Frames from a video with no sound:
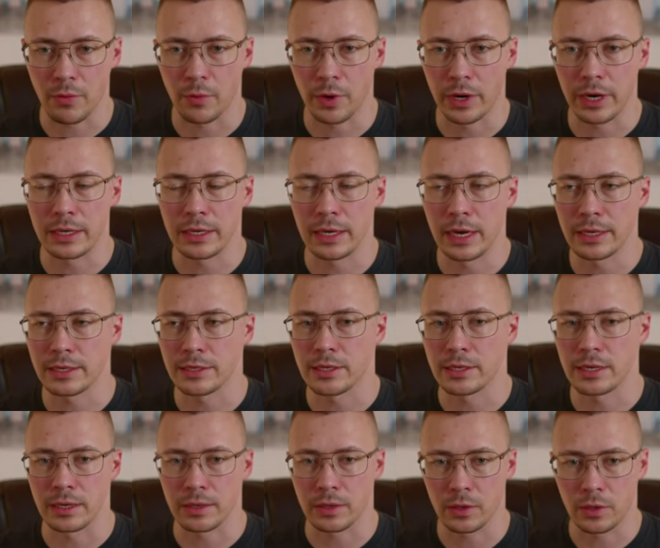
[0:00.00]
what it does is
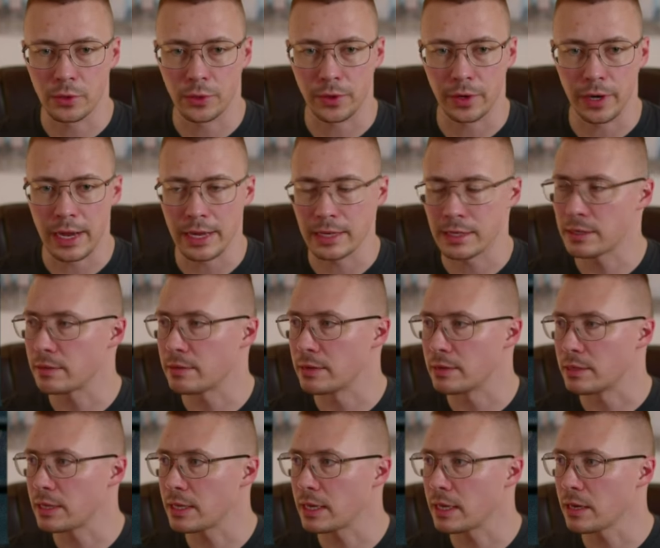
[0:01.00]
it creates
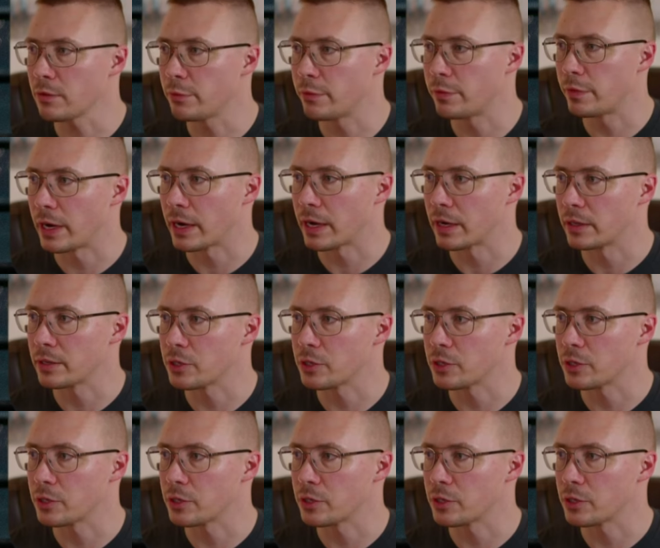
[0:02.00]
this key file